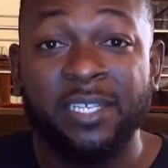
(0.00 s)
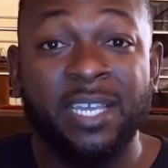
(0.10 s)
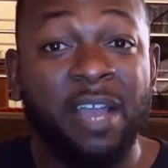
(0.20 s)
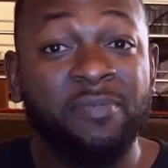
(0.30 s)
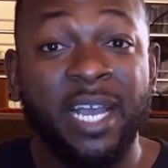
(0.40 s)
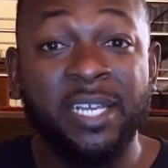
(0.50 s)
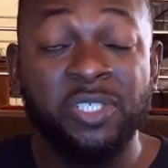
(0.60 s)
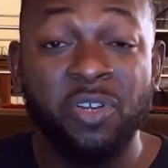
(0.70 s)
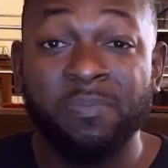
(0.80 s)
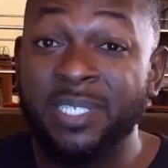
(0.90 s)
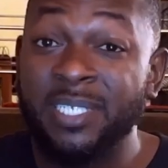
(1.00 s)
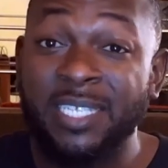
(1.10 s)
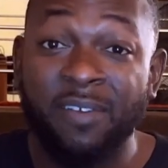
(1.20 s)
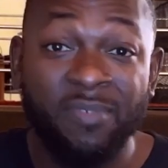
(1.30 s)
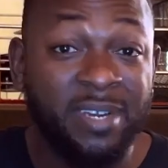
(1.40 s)
African chop,
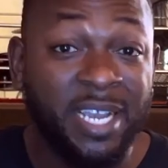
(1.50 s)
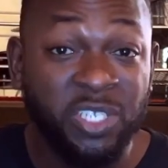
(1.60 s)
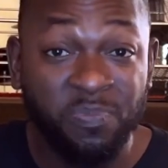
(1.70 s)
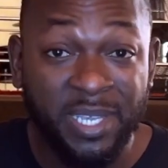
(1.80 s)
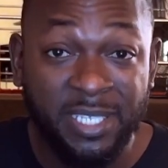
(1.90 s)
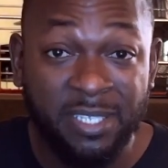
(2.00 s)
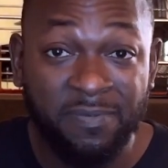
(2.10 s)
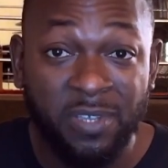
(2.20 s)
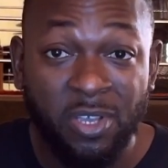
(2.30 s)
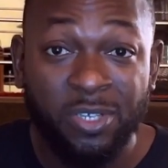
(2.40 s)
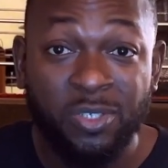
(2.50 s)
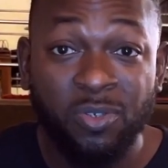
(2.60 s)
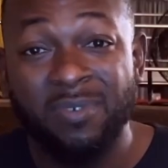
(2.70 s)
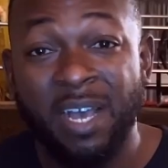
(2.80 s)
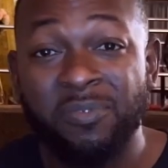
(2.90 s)
things are very expensive,
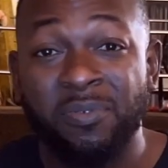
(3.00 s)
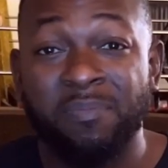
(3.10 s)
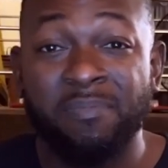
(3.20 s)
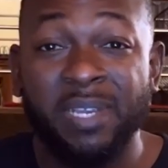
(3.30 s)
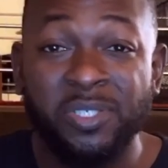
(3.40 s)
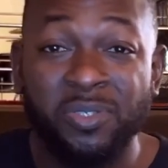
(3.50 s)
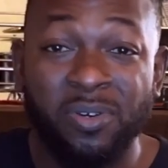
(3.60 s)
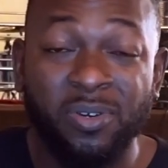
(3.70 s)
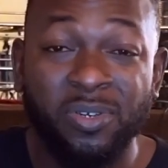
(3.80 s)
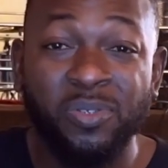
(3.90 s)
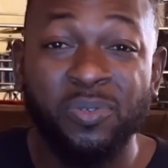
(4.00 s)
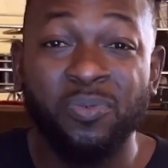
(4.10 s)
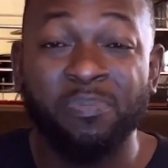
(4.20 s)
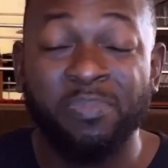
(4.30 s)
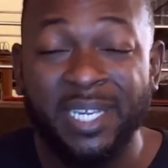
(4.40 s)
so you have to make sure
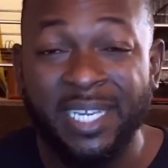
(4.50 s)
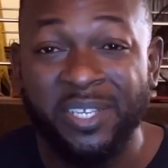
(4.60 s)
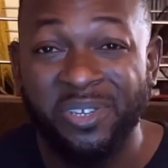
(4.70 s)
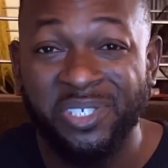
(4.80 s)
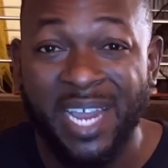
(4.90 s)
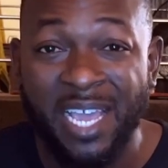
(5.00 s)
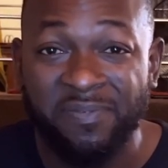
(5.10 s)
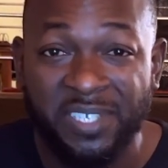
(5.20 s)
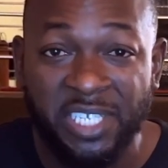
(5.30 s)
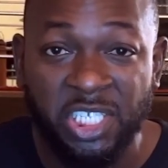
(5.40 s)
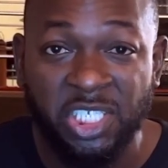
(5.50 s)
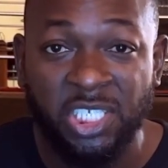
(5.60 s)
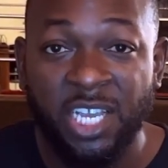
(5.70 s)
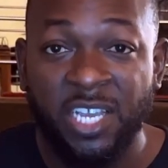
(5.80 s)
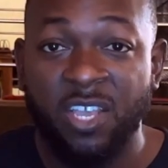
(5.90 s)
you bring your dry fish,
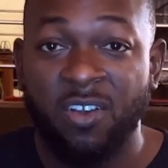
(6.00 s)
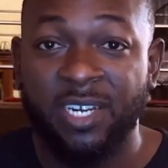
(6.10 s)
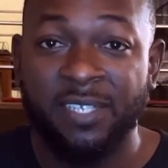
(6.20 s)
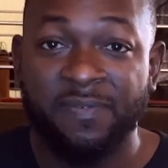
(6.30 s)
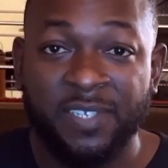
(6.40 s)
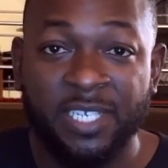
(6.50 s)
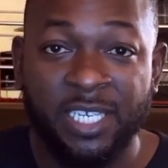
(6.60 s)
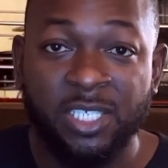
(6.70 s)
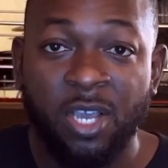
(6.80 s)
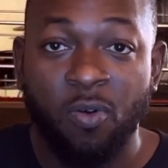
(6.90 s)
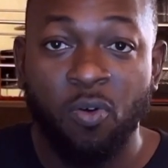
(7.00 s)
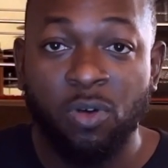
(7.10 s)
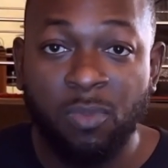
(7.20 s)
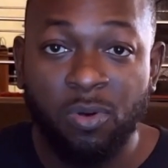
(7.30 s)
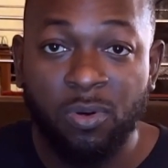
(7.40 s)
your crayfish,
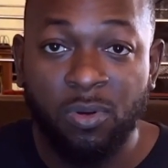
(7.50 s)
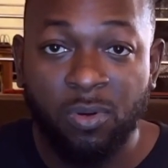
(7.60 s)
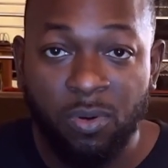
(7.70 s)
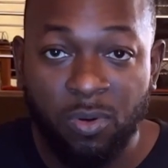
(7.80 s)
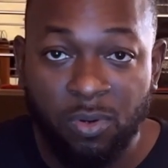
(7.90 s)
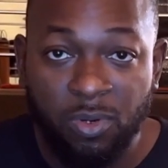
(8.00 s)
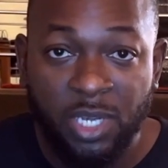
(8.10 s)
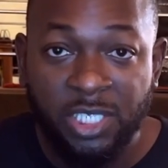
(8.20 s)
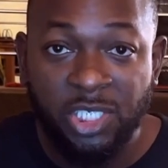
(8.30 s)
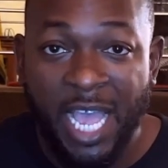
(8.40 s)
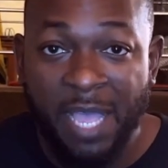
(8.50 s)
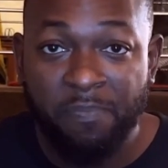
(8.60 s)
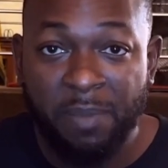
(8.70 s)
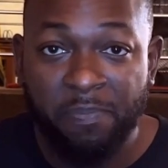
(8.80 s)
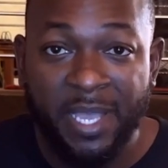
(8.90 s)
okoroko, dry
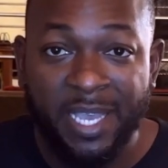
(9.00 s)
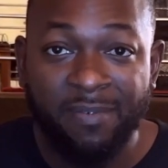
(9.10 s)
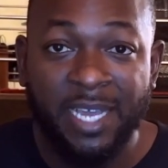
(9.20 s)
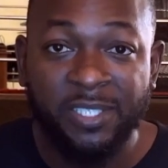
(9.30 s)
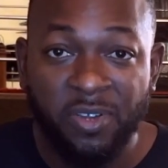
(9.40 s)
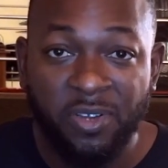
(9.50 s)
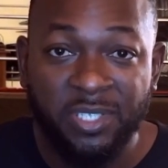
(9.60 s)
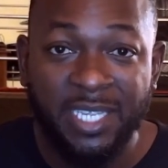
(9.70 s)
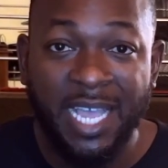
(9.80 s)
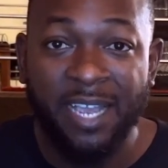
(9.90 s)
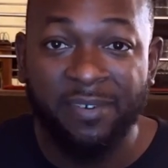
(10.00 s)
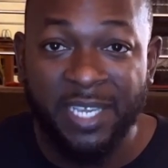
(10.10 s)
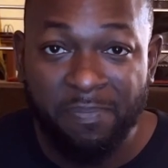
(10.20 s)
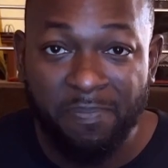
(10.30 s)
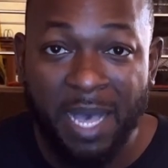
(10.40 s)
pepper, groundnuts,
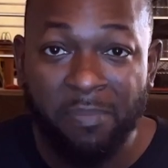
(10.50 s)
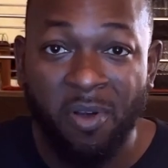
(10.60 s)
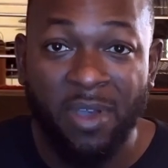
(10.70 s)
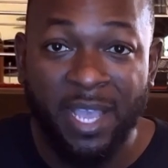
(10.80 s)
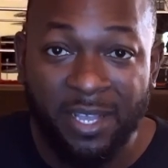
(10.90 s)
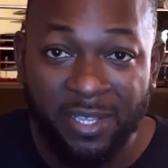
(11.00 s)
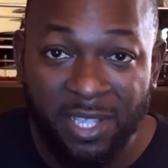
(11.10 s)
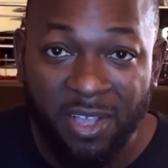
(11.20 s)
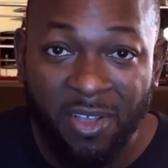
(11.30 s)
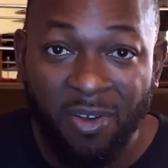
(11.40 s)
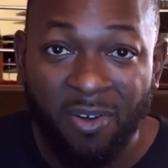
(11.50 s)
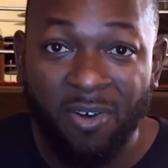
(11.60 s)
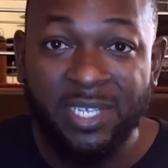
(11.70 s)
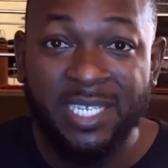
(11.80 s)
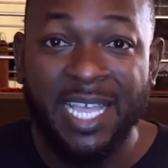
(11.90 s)
garri, palm oil.
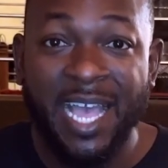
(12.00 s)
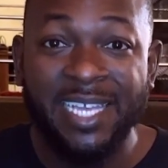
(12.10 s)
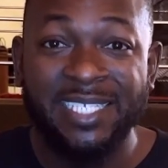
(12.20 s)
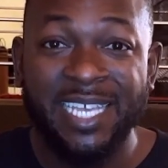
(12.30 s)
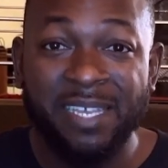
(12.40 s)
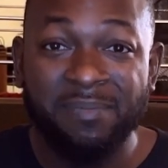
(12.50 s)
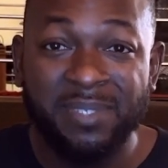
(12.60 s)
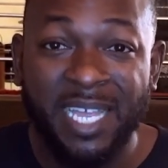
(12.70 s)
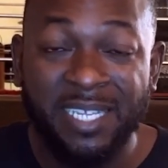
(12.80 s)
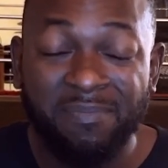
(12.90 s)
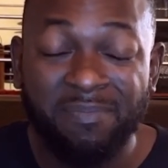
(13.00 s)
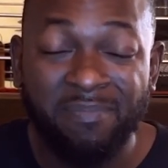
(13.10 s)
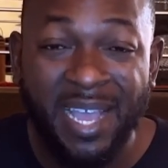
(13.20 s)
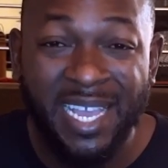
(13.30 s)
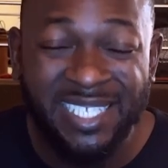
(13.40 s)
All these items that
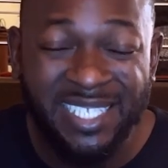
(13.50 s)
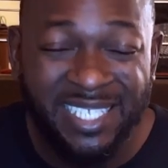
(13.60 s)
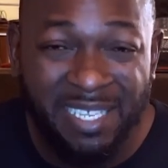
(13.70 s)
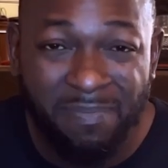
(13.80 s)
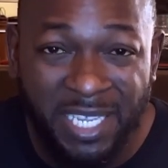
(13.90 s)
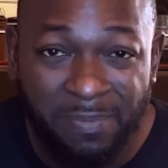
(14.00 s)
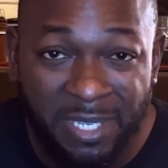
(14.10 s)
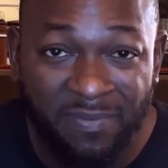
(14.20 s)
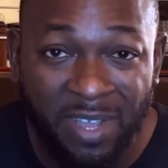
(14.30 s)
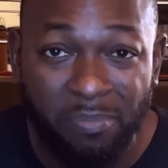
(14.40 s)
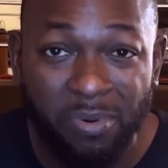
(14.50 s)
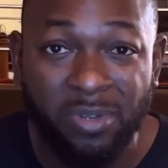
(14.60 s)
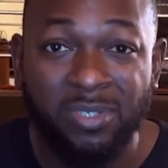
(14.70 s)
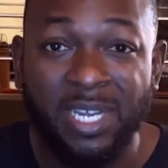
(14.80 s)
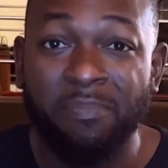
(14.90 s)
might seem expensive
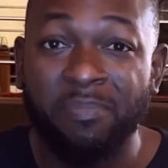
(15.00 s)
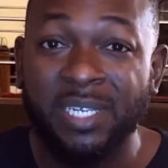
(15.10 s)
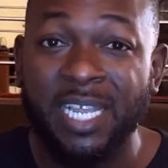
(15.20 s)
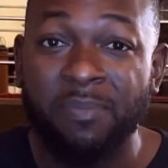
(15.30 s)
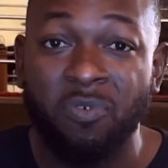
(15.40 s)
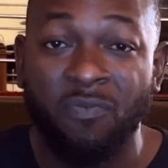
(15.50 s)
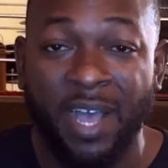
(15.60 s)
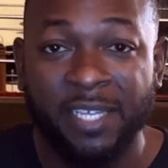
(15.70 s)
abroad, you can bring them over,